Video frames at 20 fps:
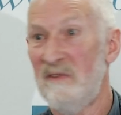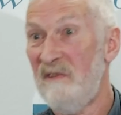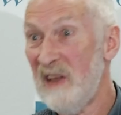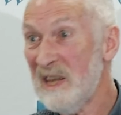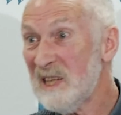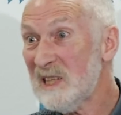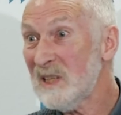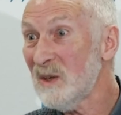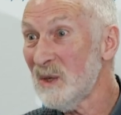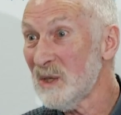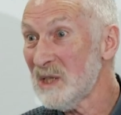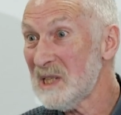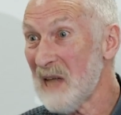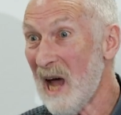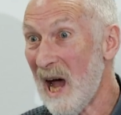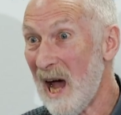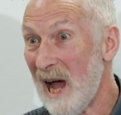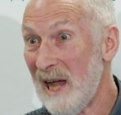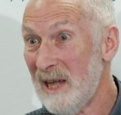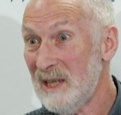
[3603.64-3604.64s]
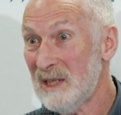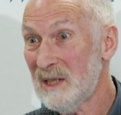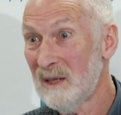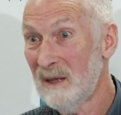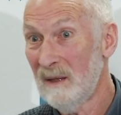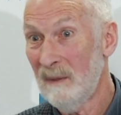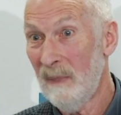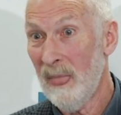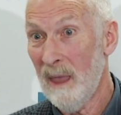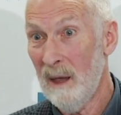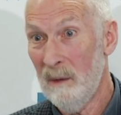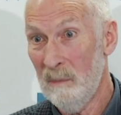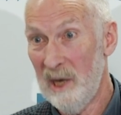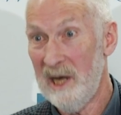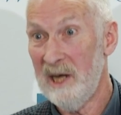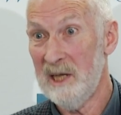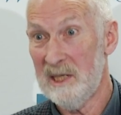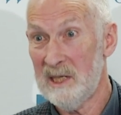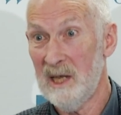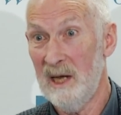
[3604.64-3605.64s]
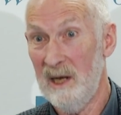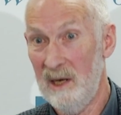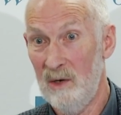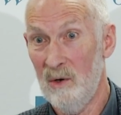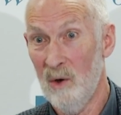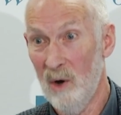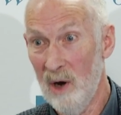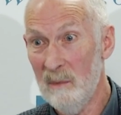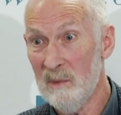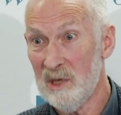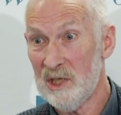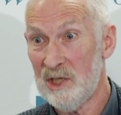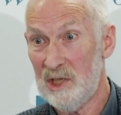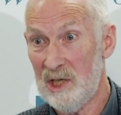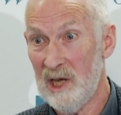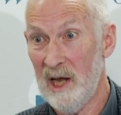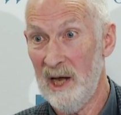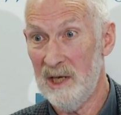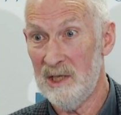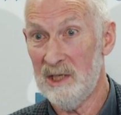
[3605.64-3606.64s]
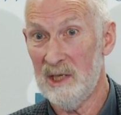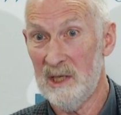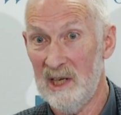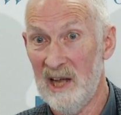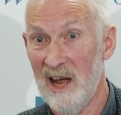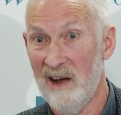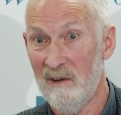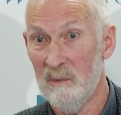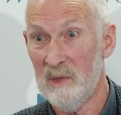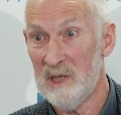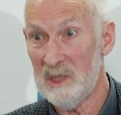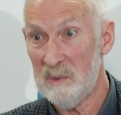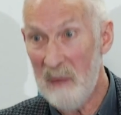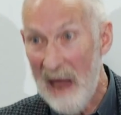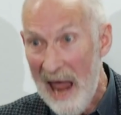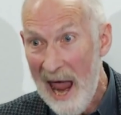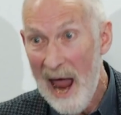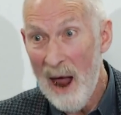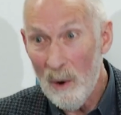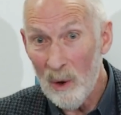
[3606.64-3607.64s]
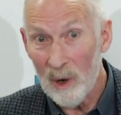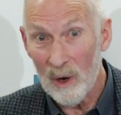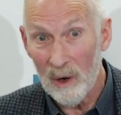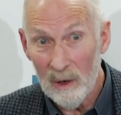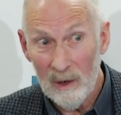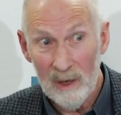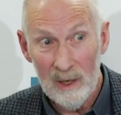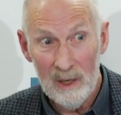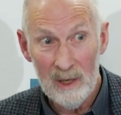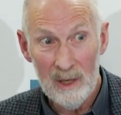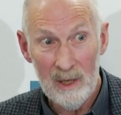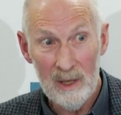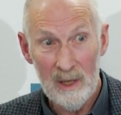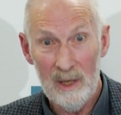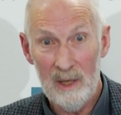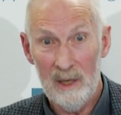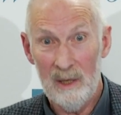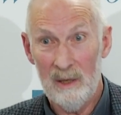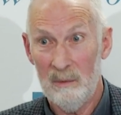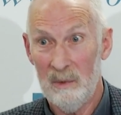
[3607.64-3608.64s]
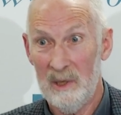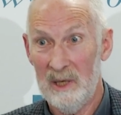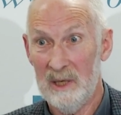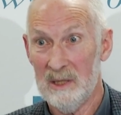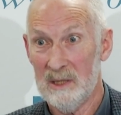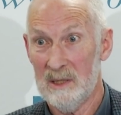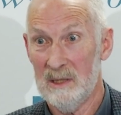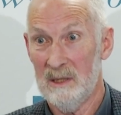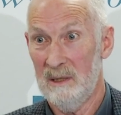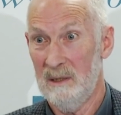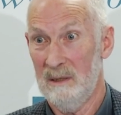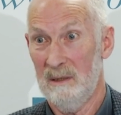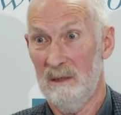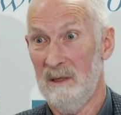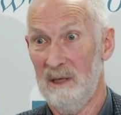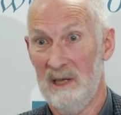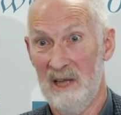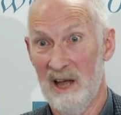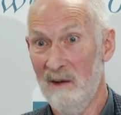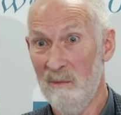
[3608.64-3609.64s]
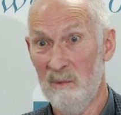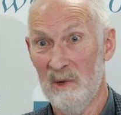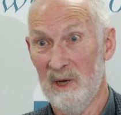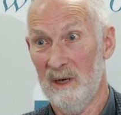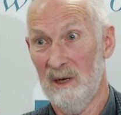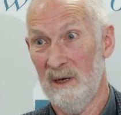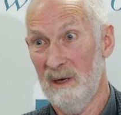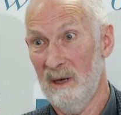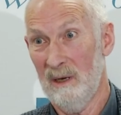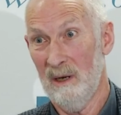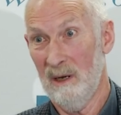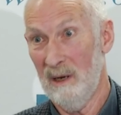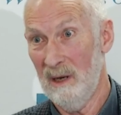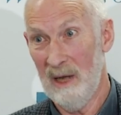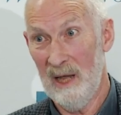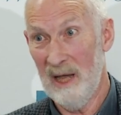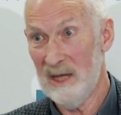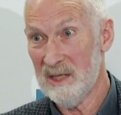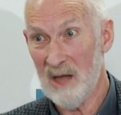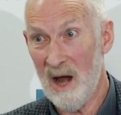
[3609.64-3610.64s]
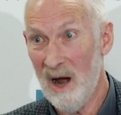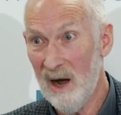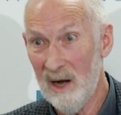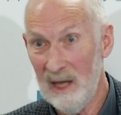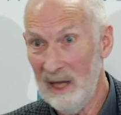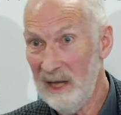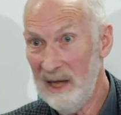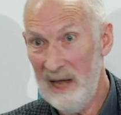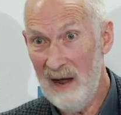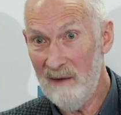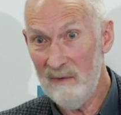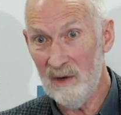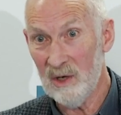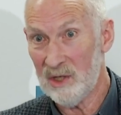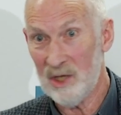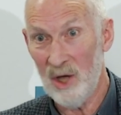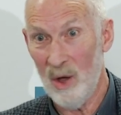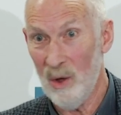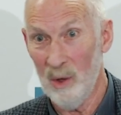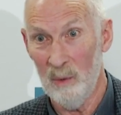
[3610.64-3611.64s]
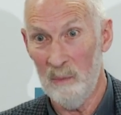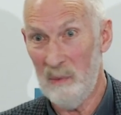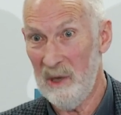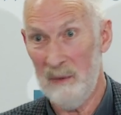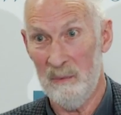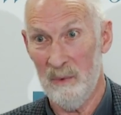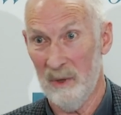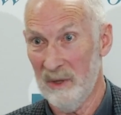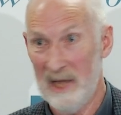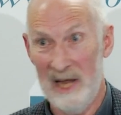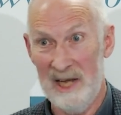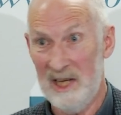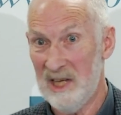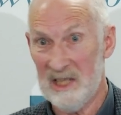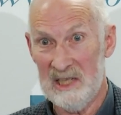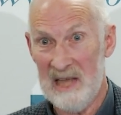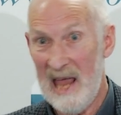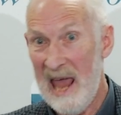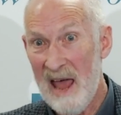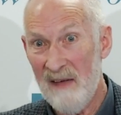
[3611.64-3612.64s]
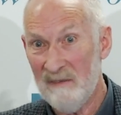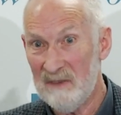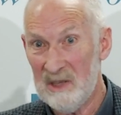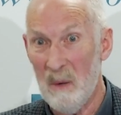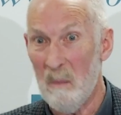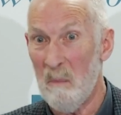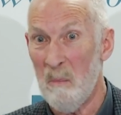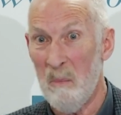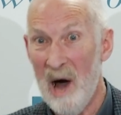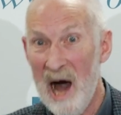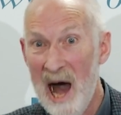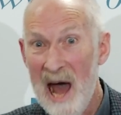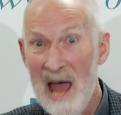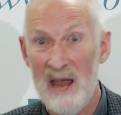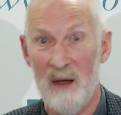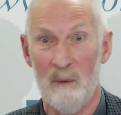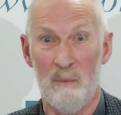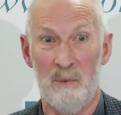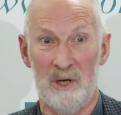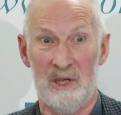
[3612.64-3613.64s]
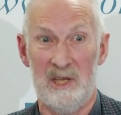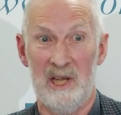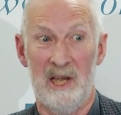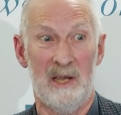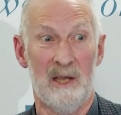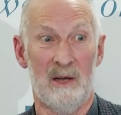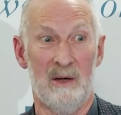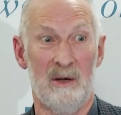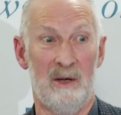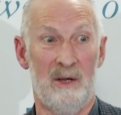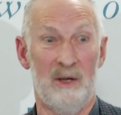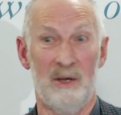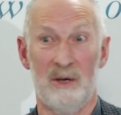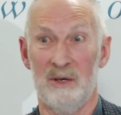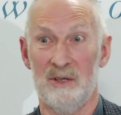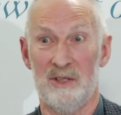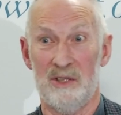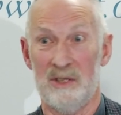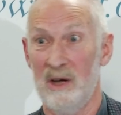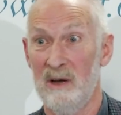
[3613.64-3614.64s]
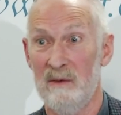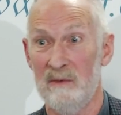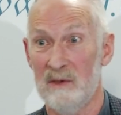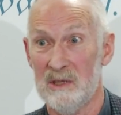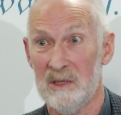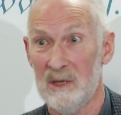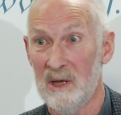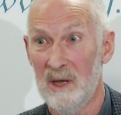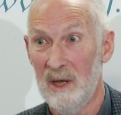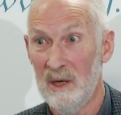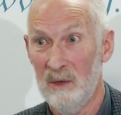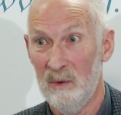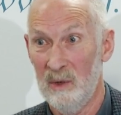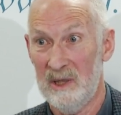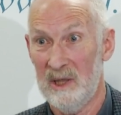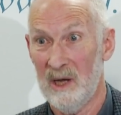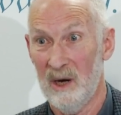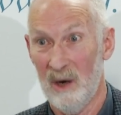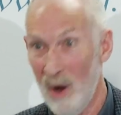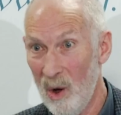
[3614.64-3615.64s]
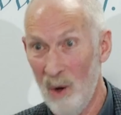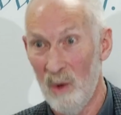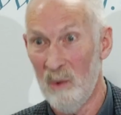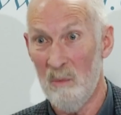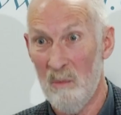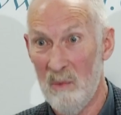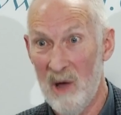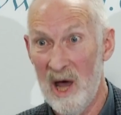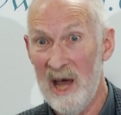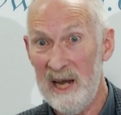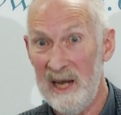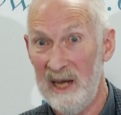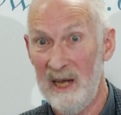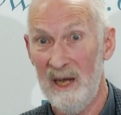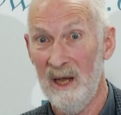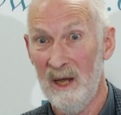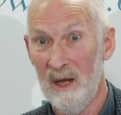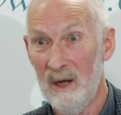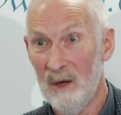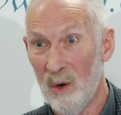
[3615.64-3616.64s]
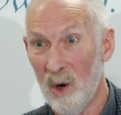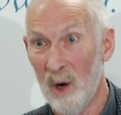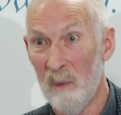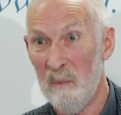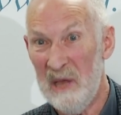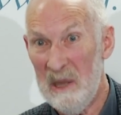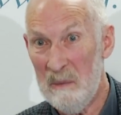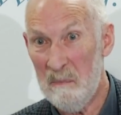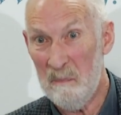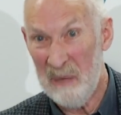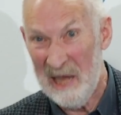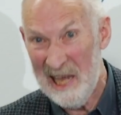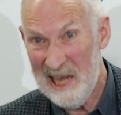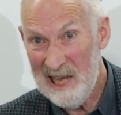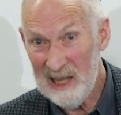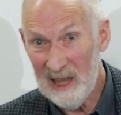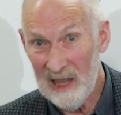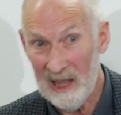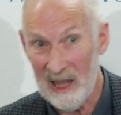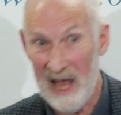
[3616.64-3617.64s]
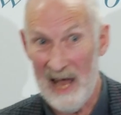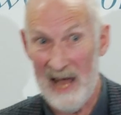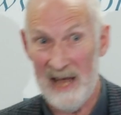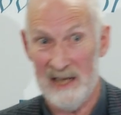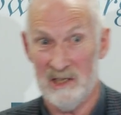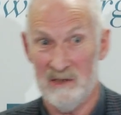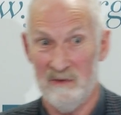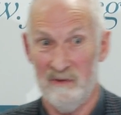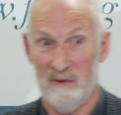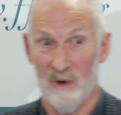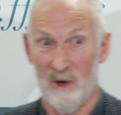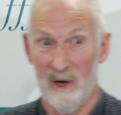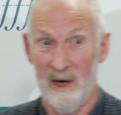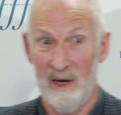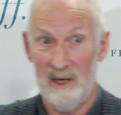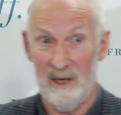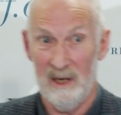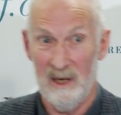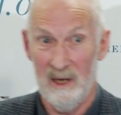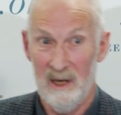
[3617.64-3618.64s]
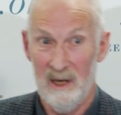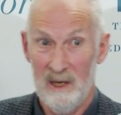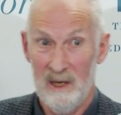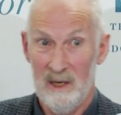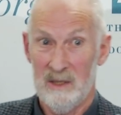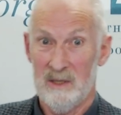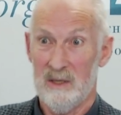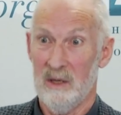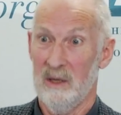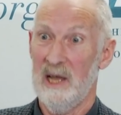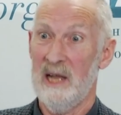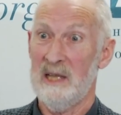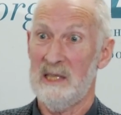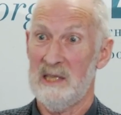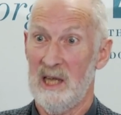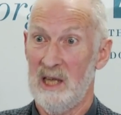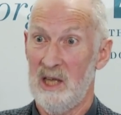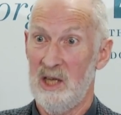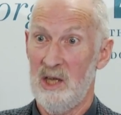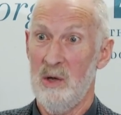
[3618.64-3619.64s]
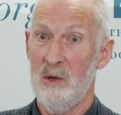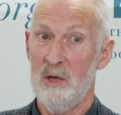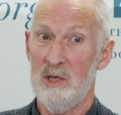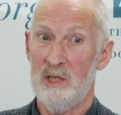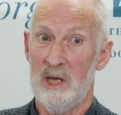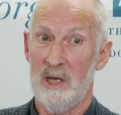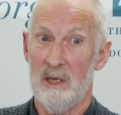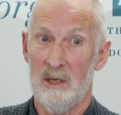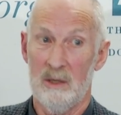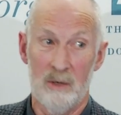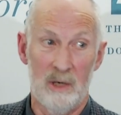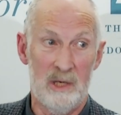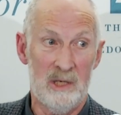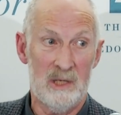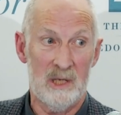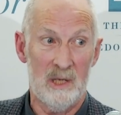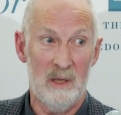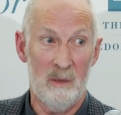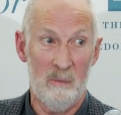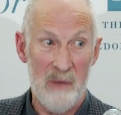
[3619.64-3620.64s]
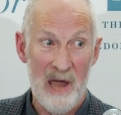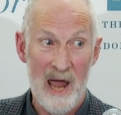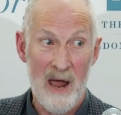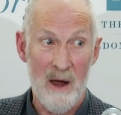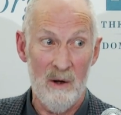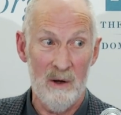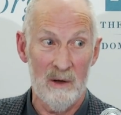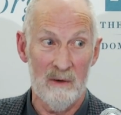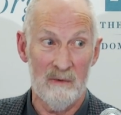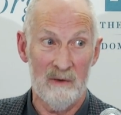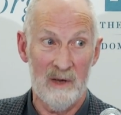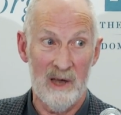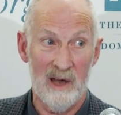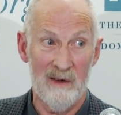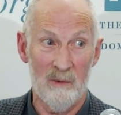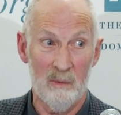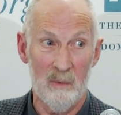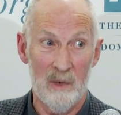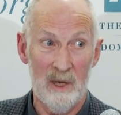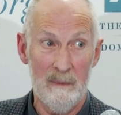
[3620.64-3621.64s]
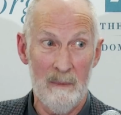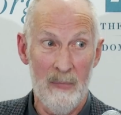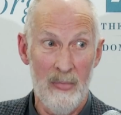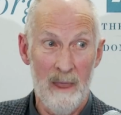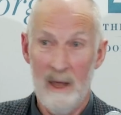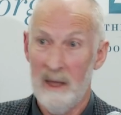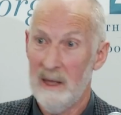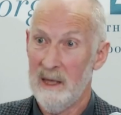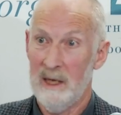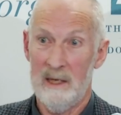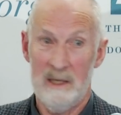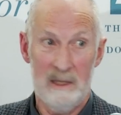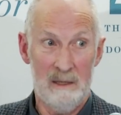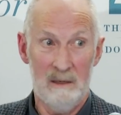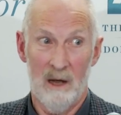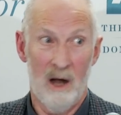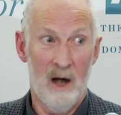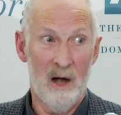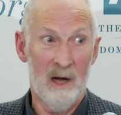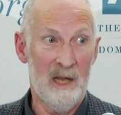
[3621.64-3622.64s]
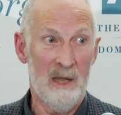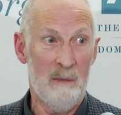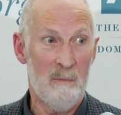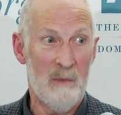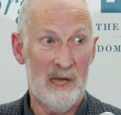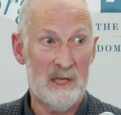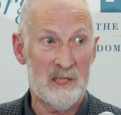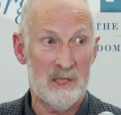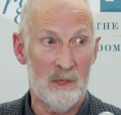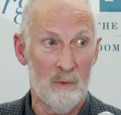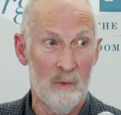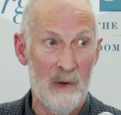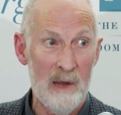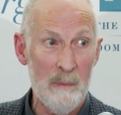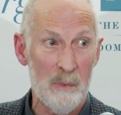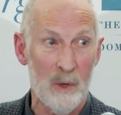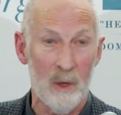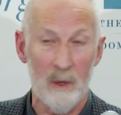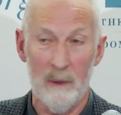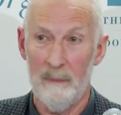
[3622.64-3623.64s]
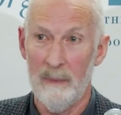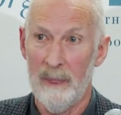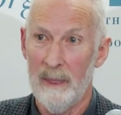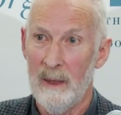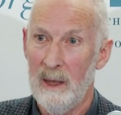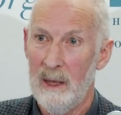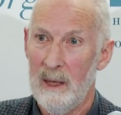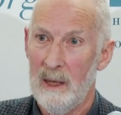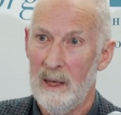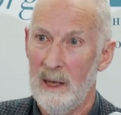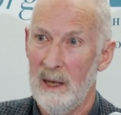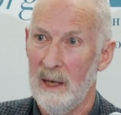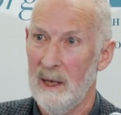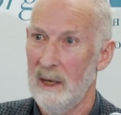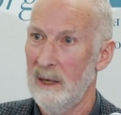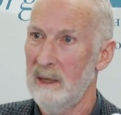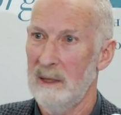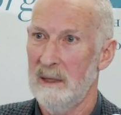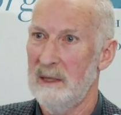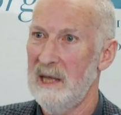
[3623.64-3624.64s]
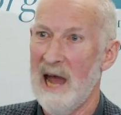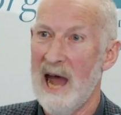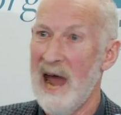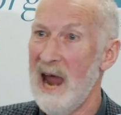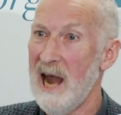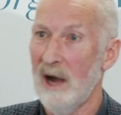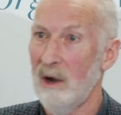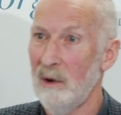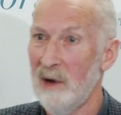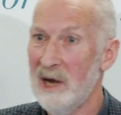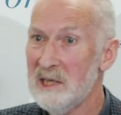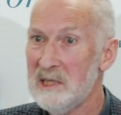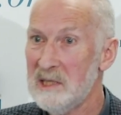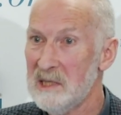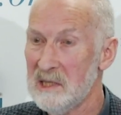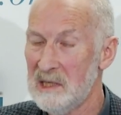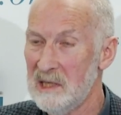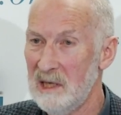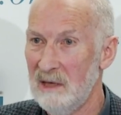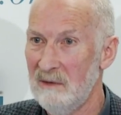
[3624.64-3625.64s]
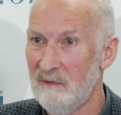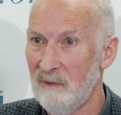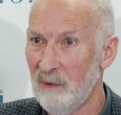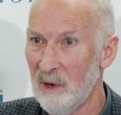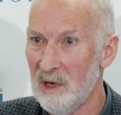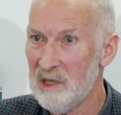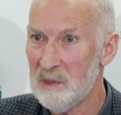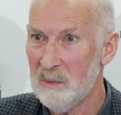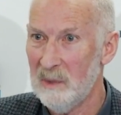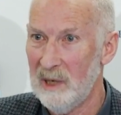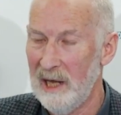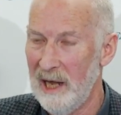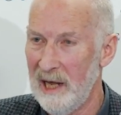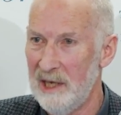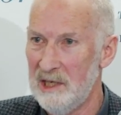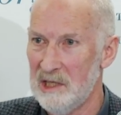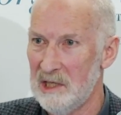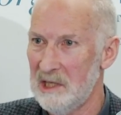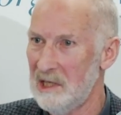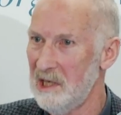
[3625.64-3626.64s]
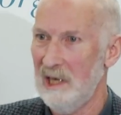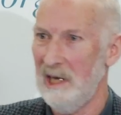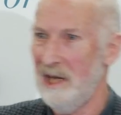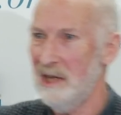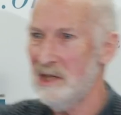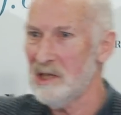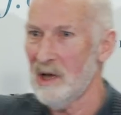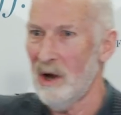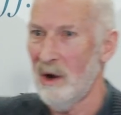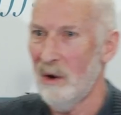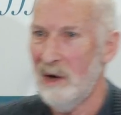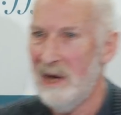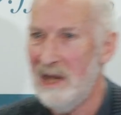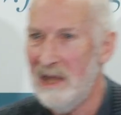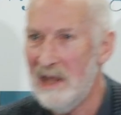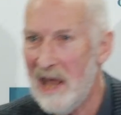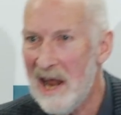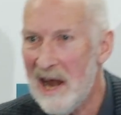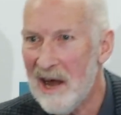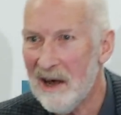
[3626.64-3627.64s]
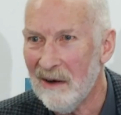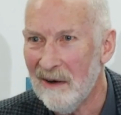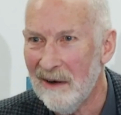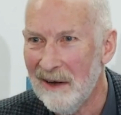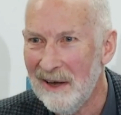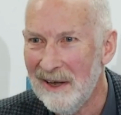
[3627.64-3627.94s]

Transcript: fiscal size, but it's an enormous change in government's power because government has hardly ever told people they just have to buy a particular good or service with their own money or be penalized for it. So that's a huge increase in the power of government that hardly makes a ripple. Uh, the IRS is the enforcement agency and it's already there.